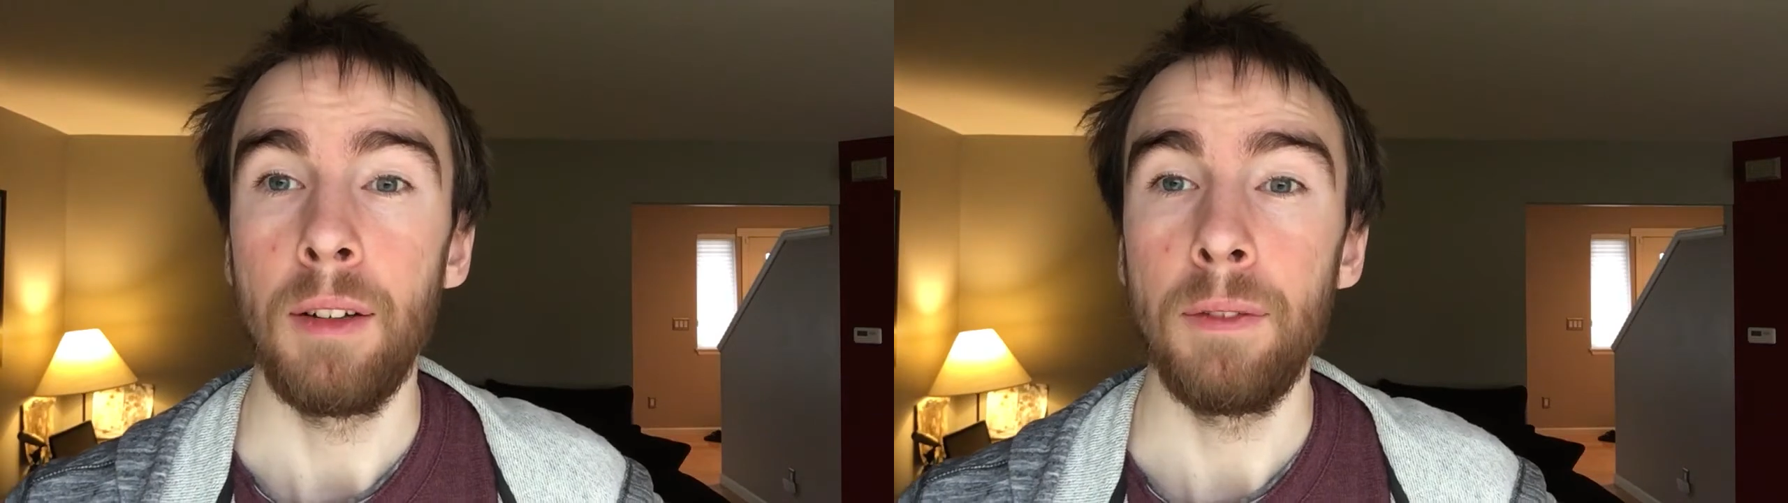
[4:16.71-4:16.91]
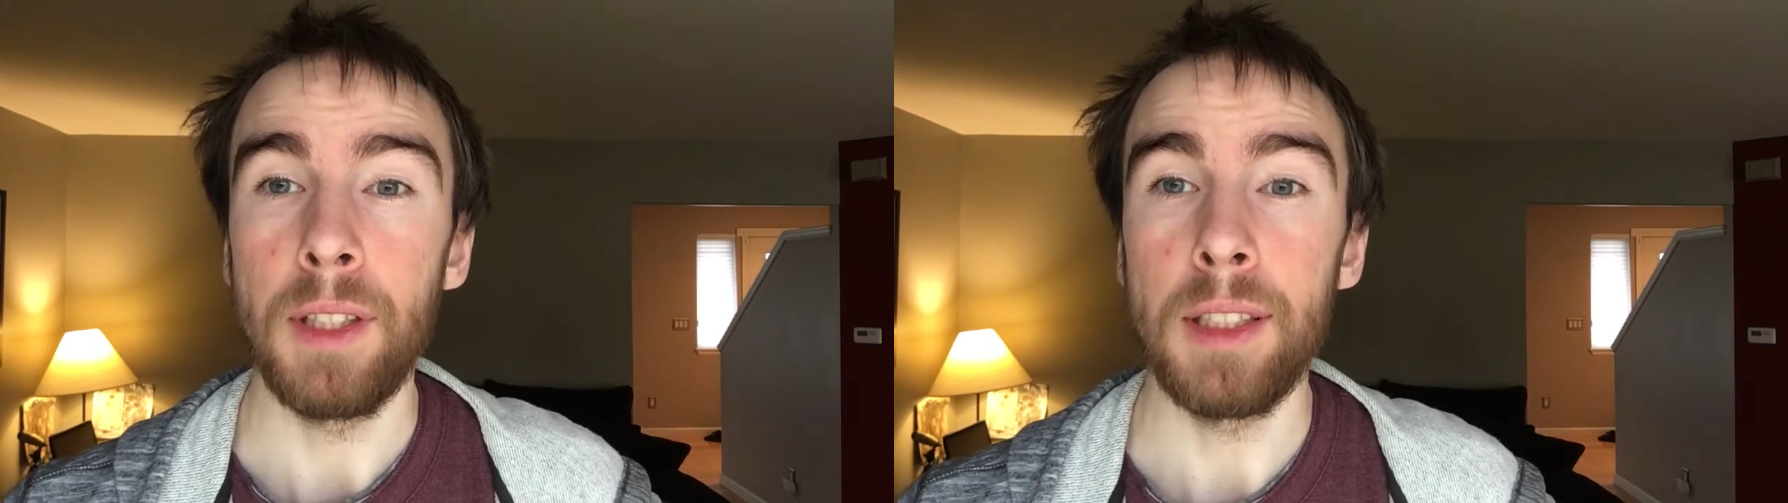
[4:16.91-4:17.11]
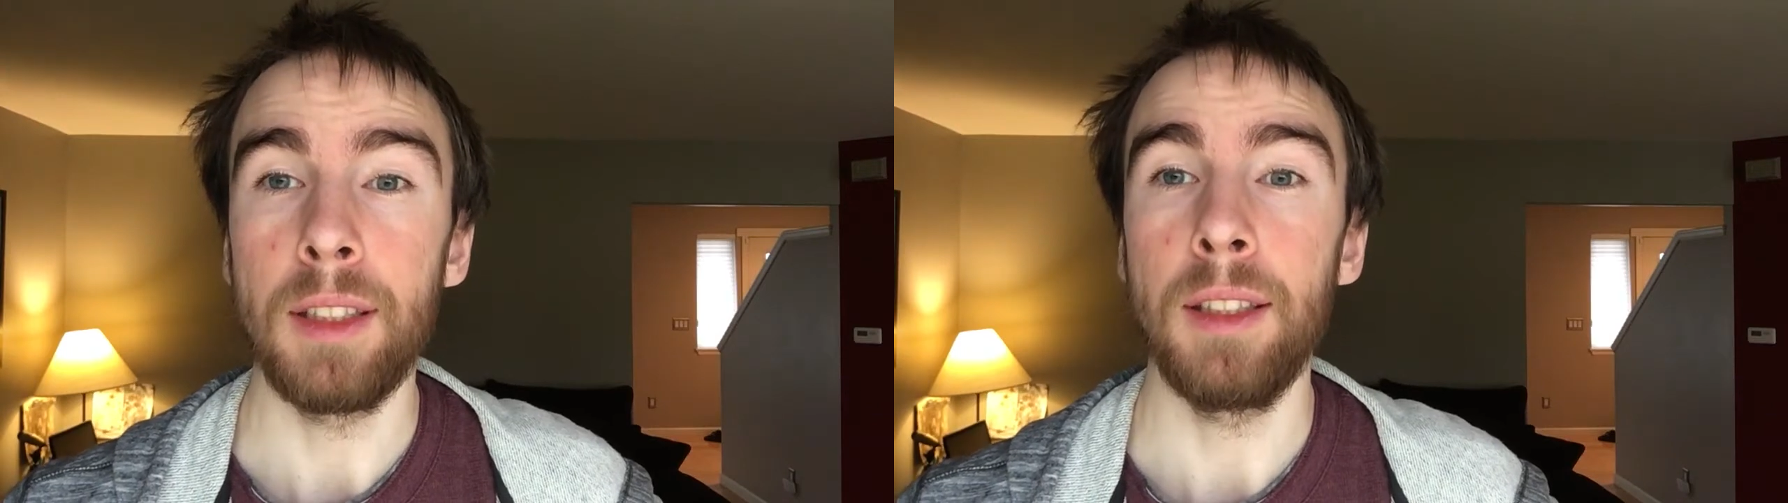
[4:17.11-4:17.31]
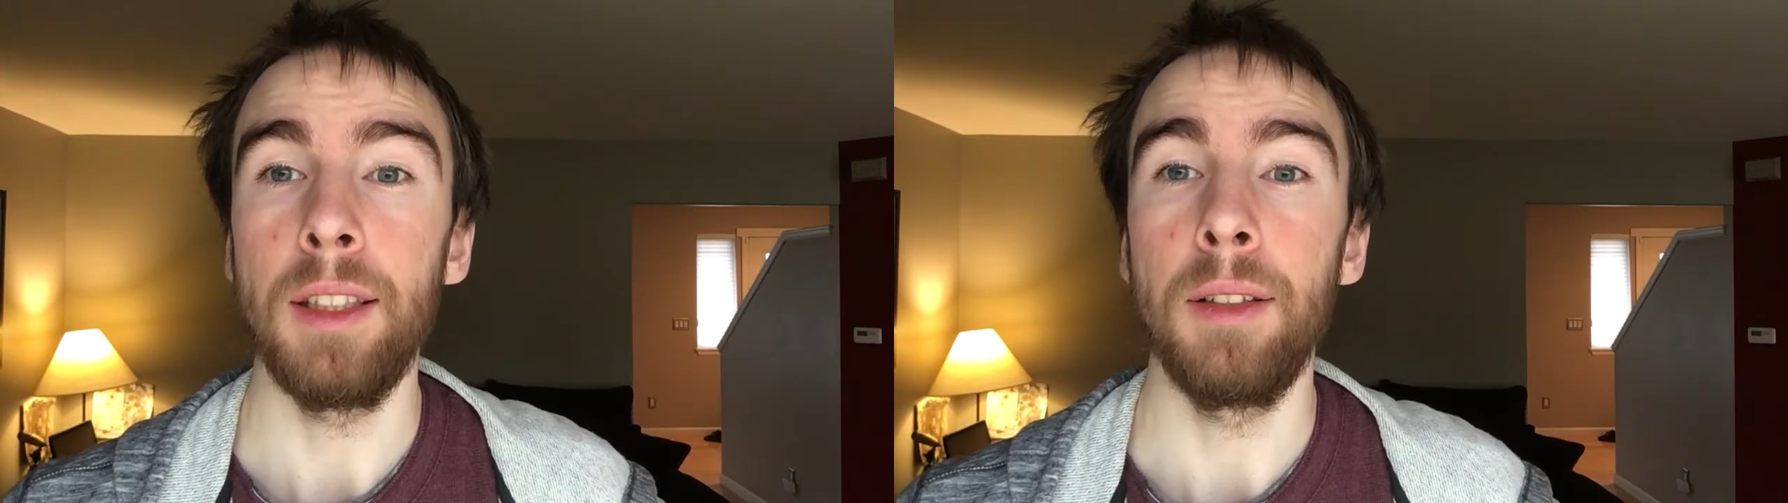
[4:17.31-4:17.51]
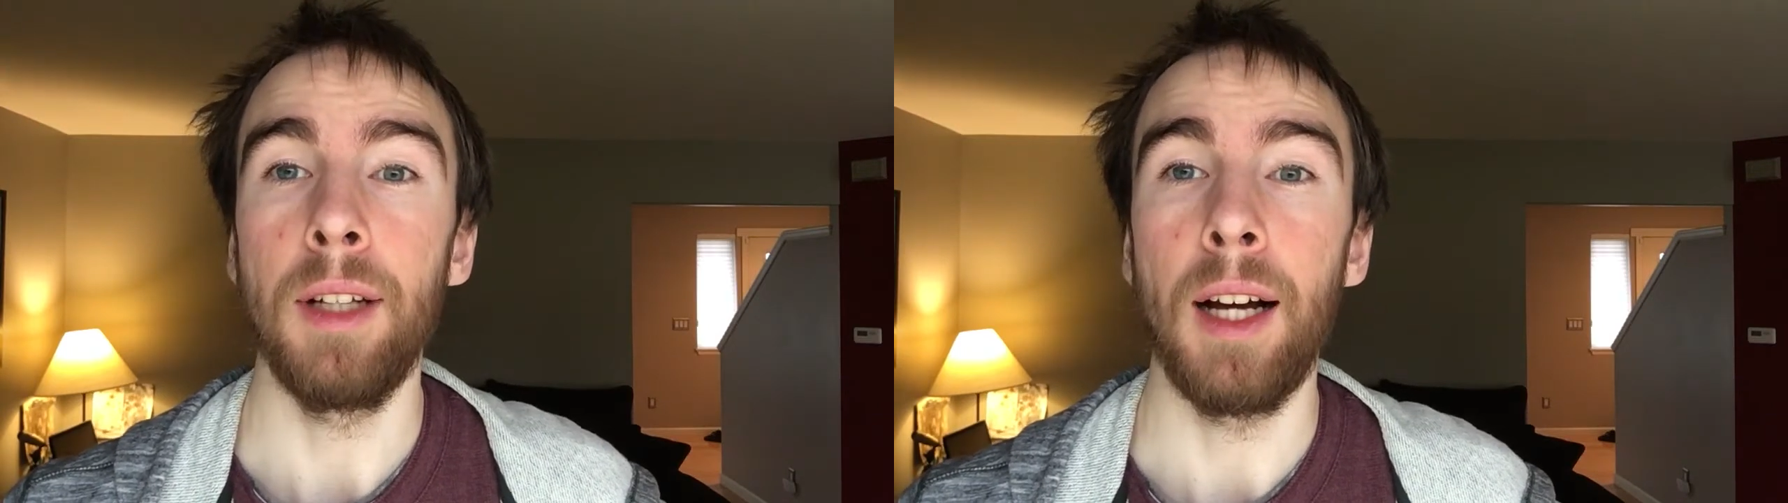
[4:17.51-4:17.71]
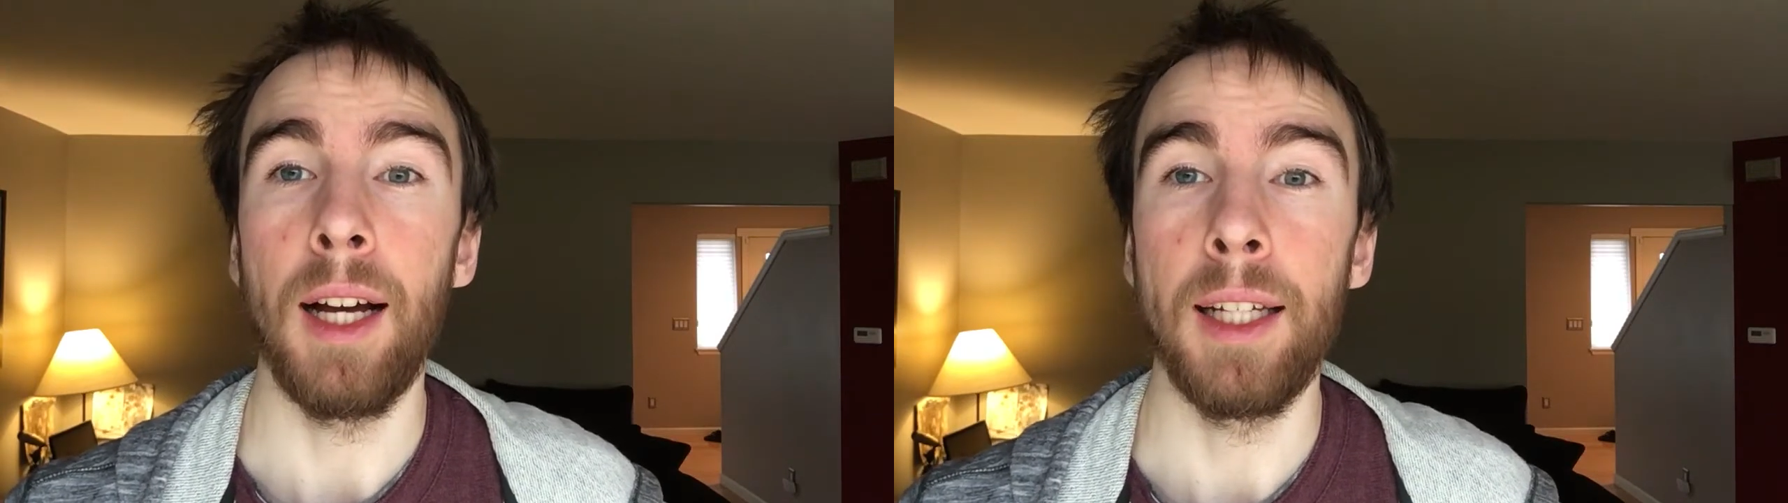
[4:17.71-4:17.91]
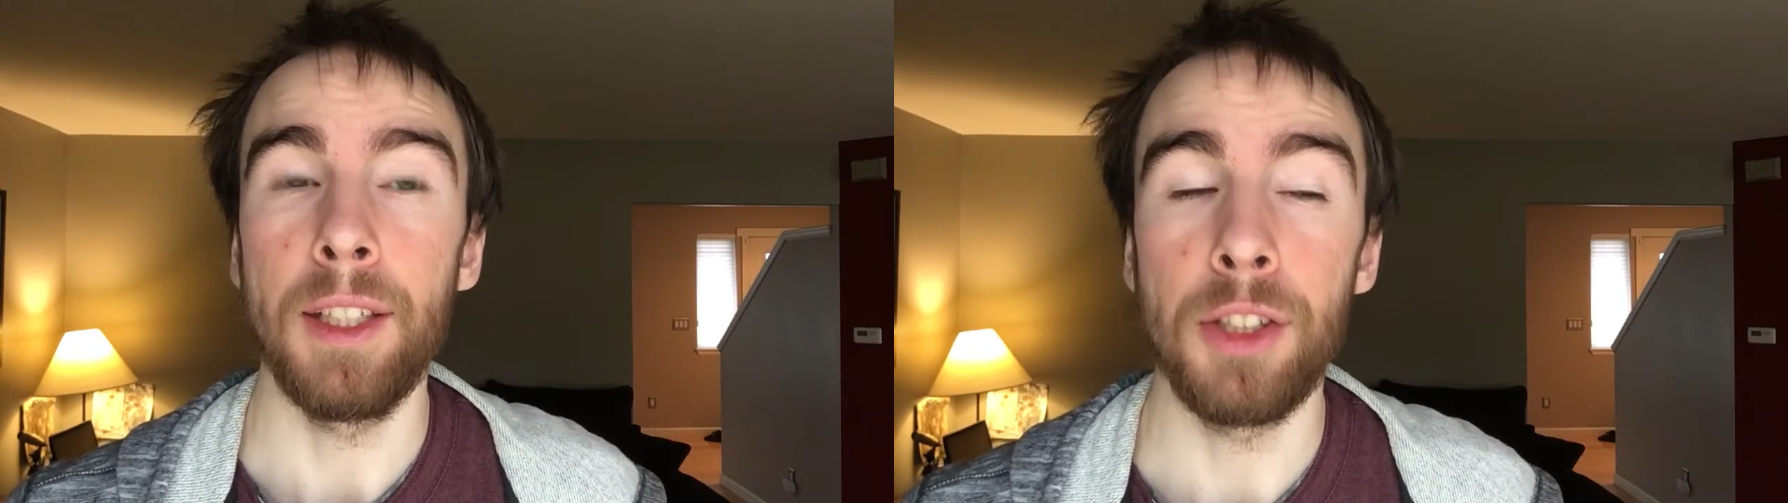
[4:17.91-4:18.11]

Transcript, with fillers: physically I get